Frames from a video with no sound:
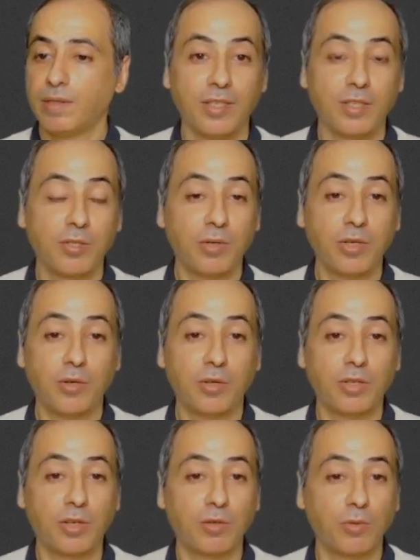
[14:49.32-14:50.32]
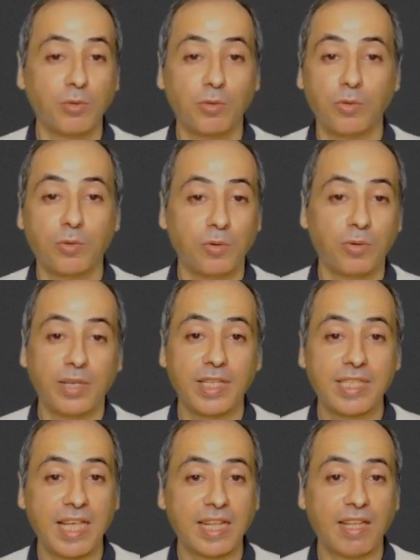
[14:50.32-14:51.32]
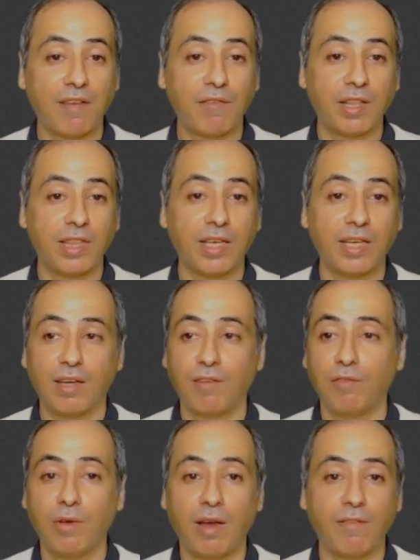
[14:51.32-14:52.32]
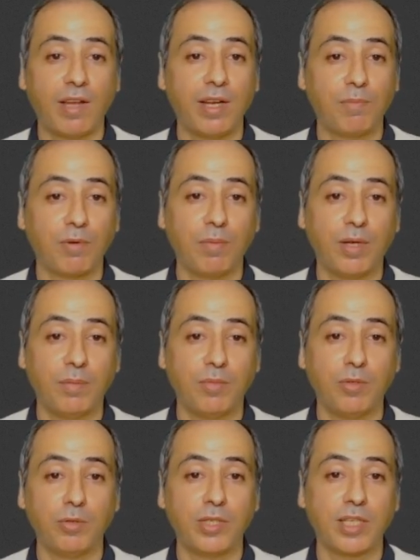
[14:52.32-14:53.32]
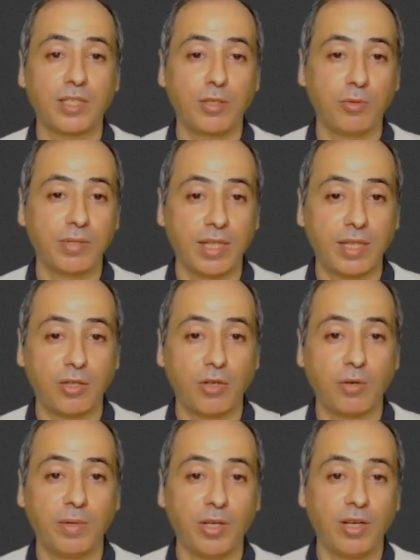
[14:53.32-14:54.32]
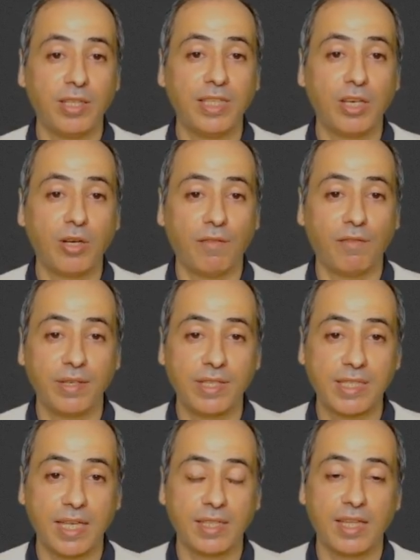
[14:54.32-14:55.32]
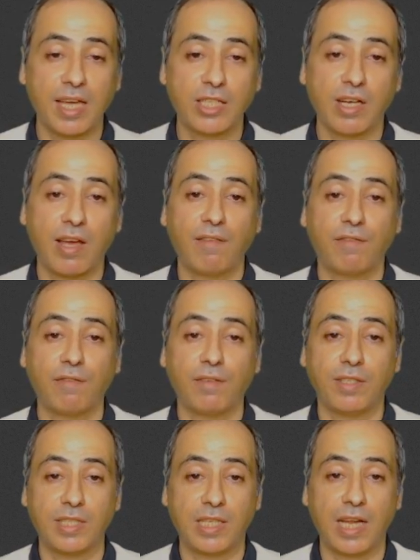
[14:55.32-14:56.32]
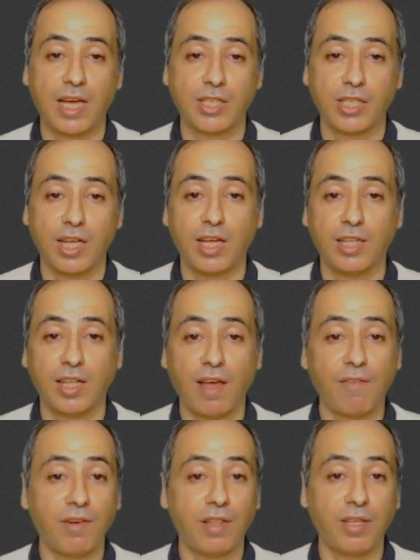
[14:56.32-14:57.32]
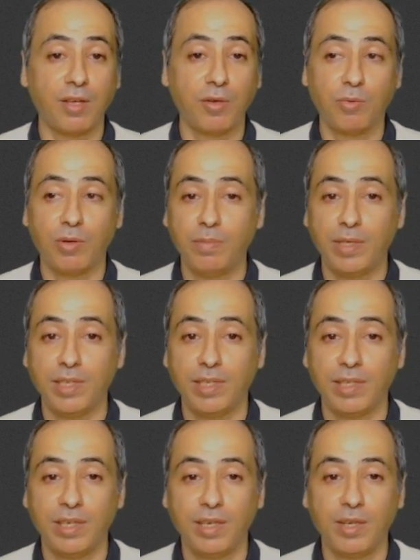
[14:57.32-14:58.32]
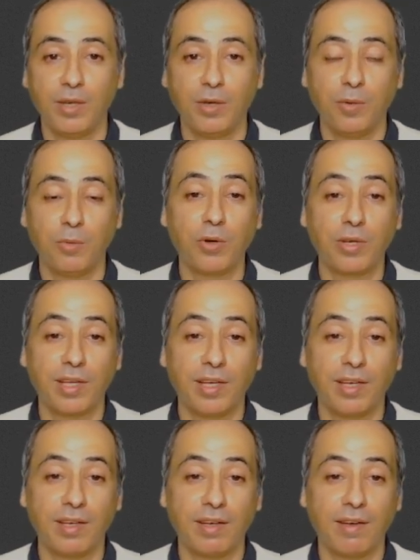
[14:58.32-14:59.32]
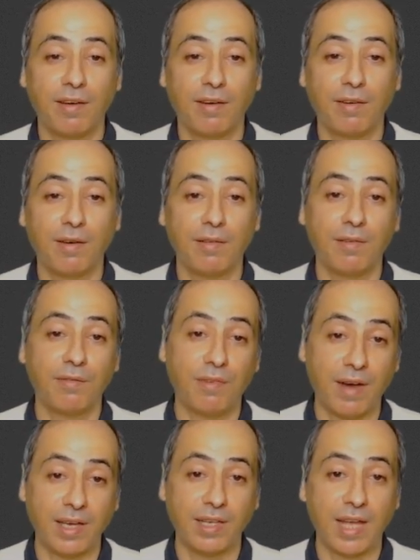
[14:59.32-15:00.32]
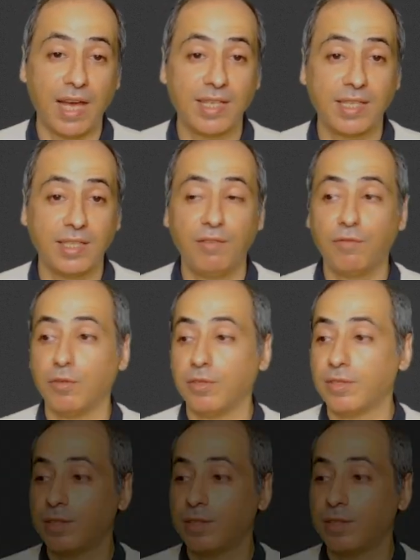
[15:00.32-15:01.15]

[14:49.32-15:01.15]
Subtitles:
So in order to reset everything, if you have any problem, you just use in the terminal dconf reset -f/ and everything will be working fine as a default.